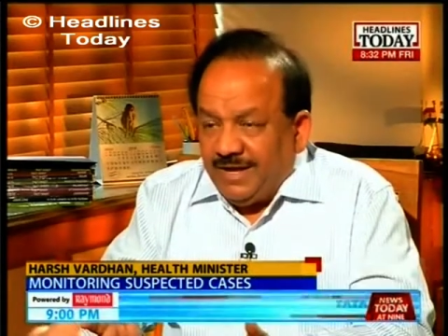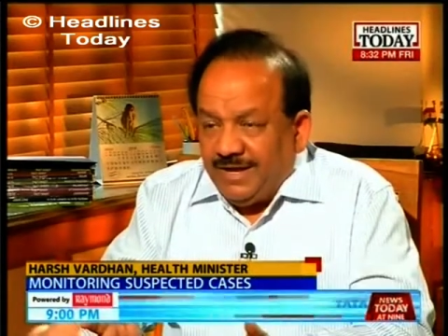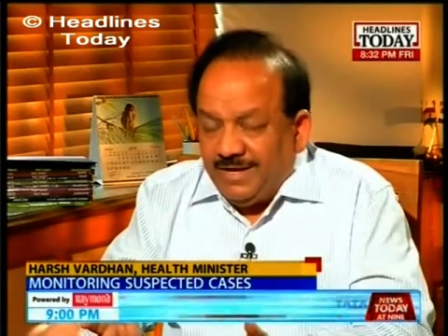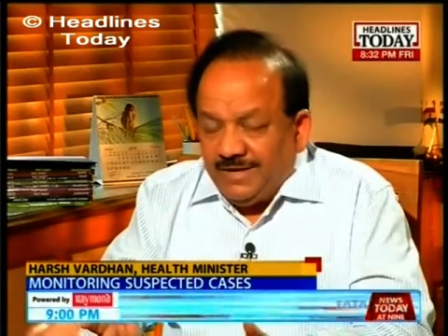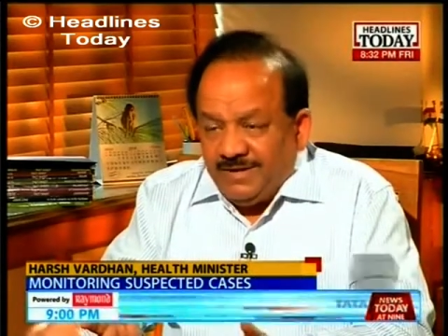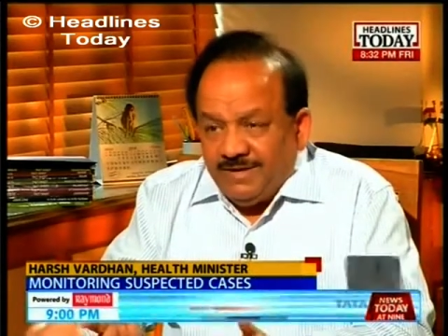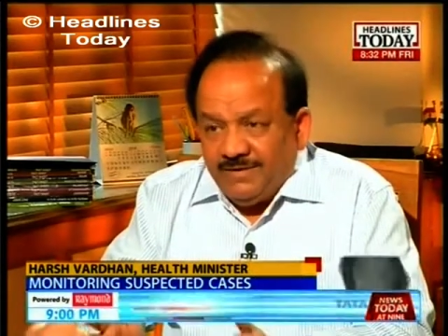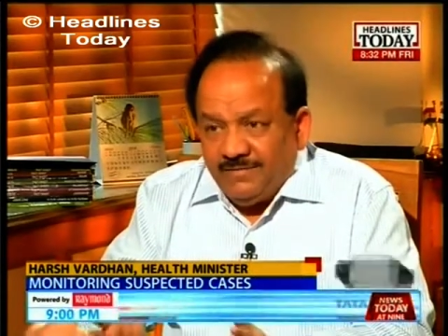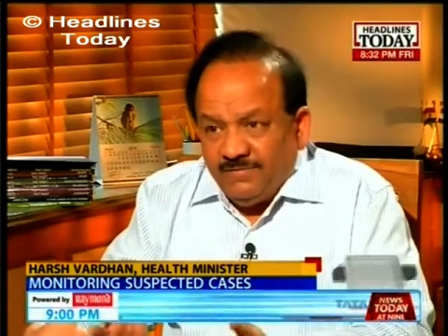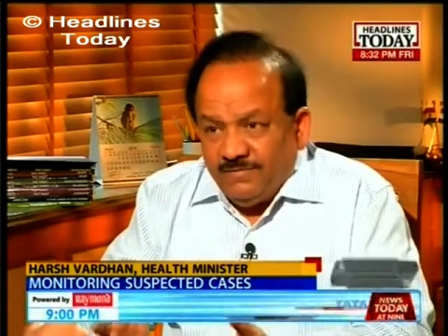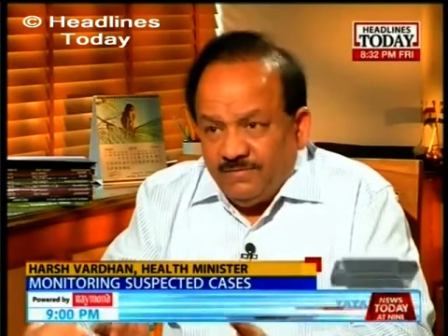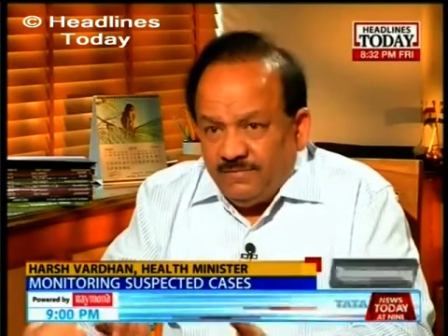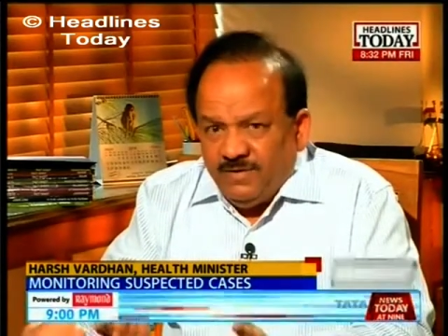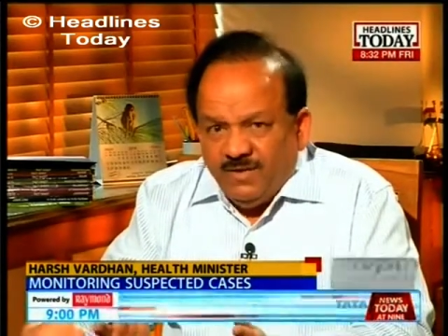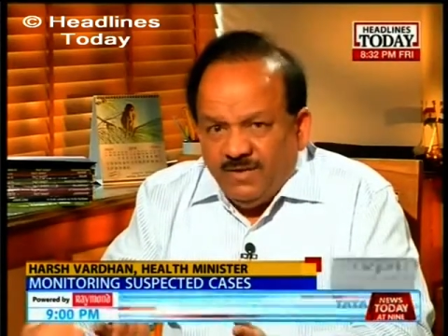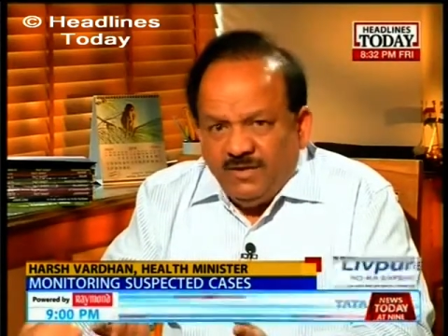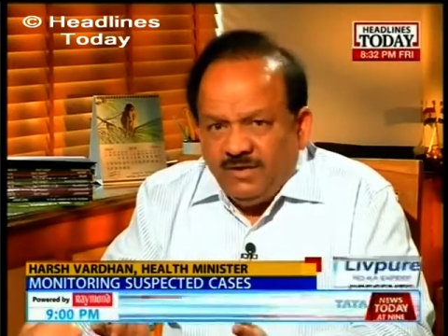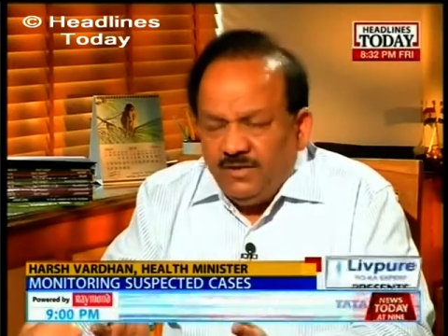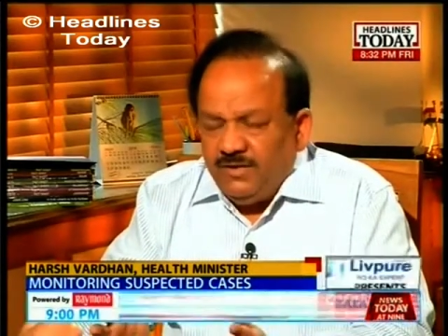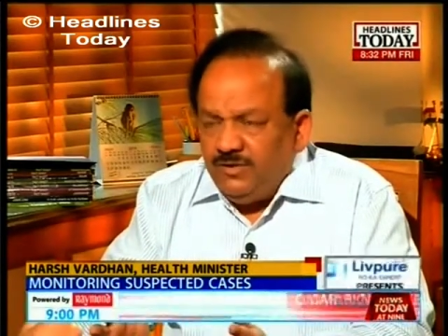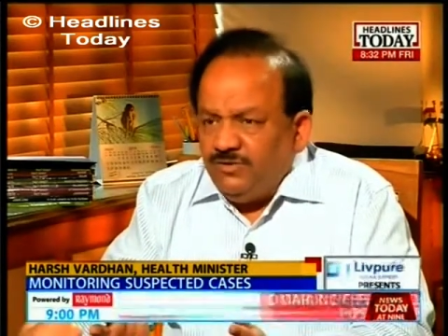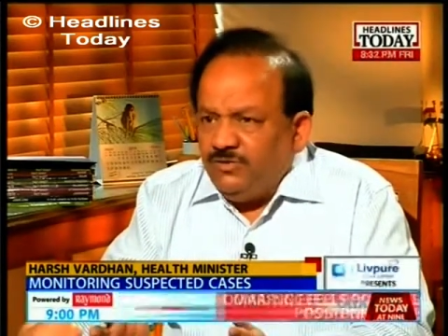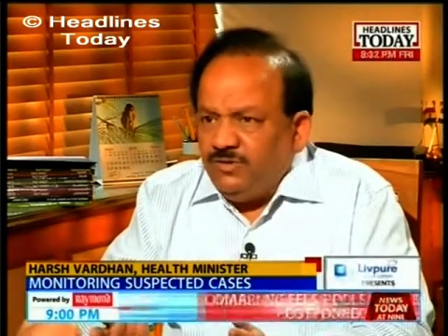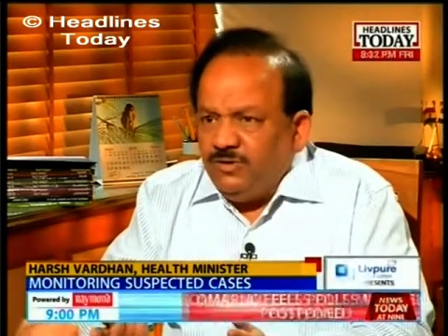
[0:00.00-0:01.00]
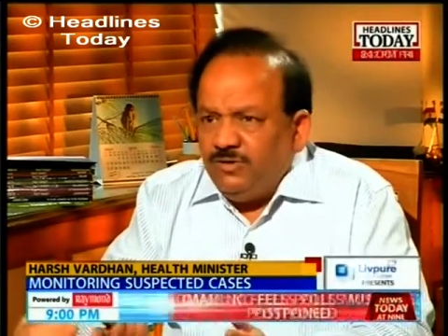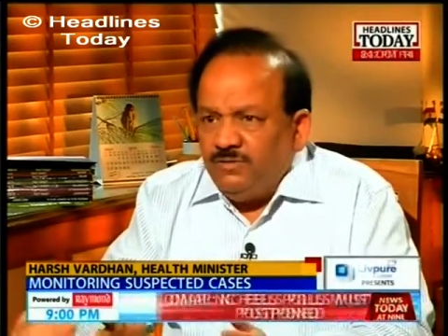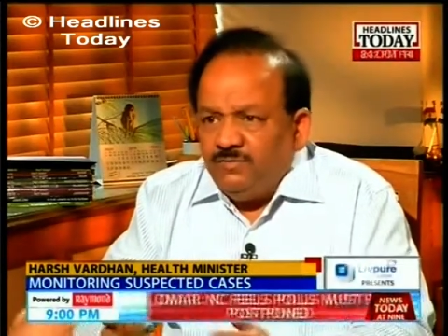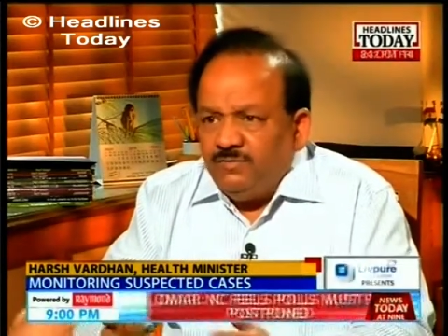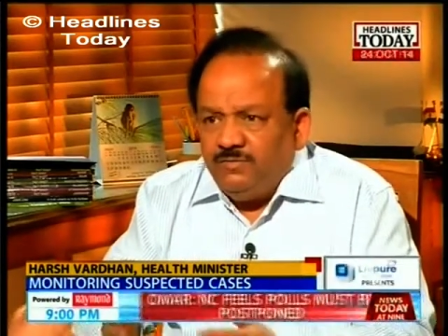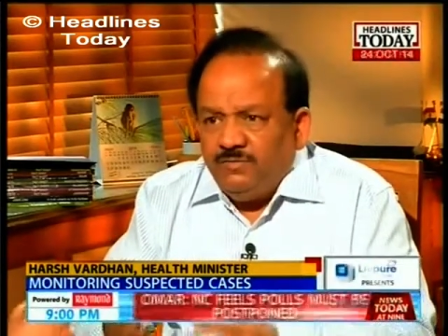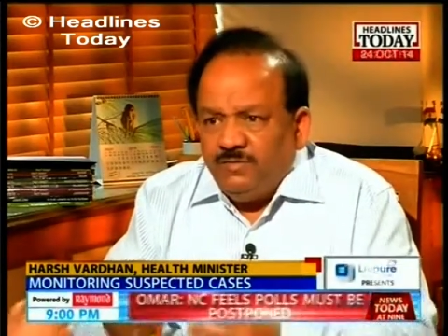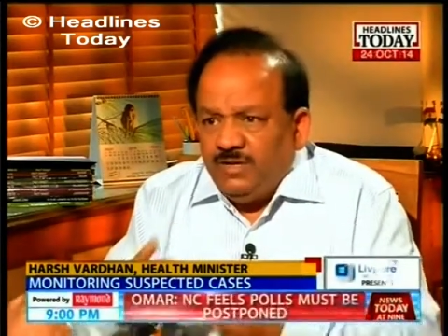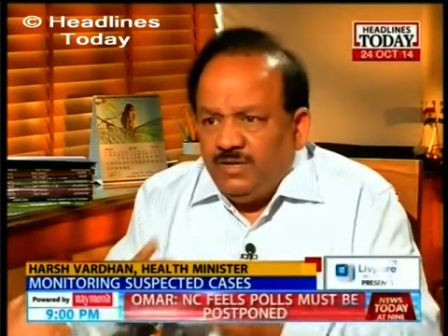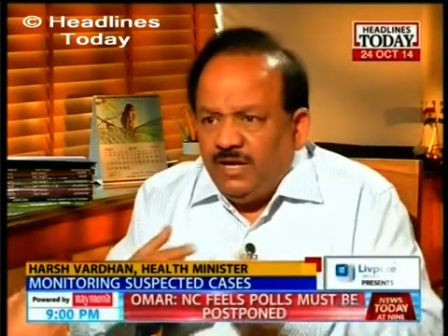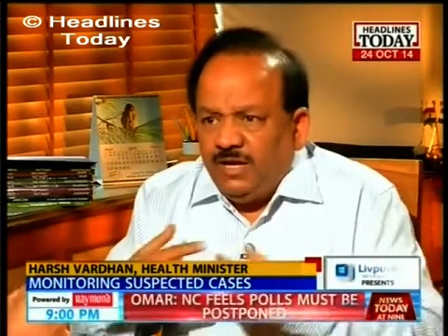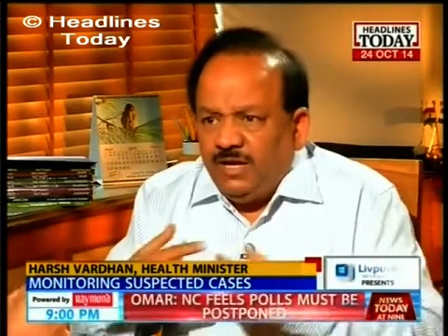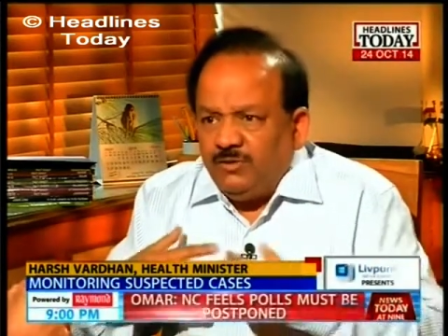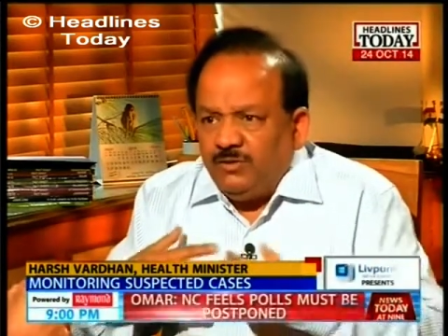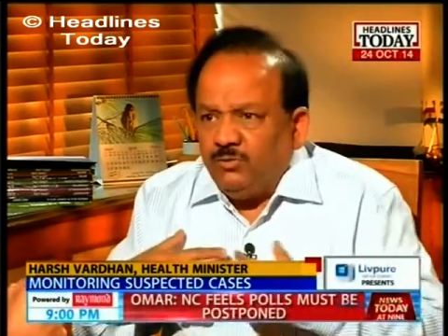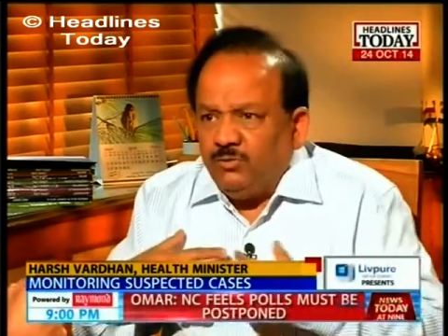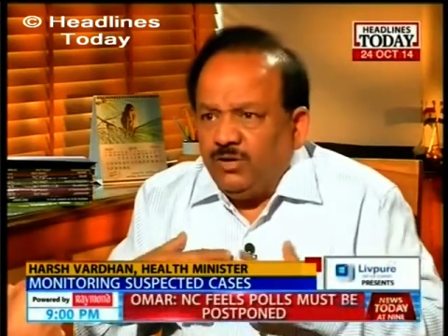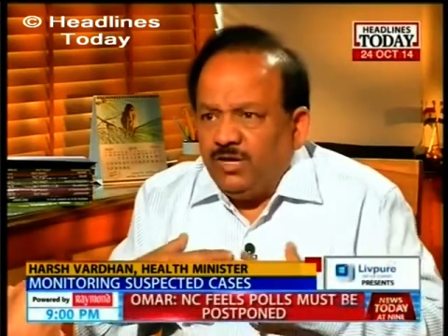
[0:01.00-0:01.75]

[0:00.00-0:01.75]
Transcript: And we, you see, we are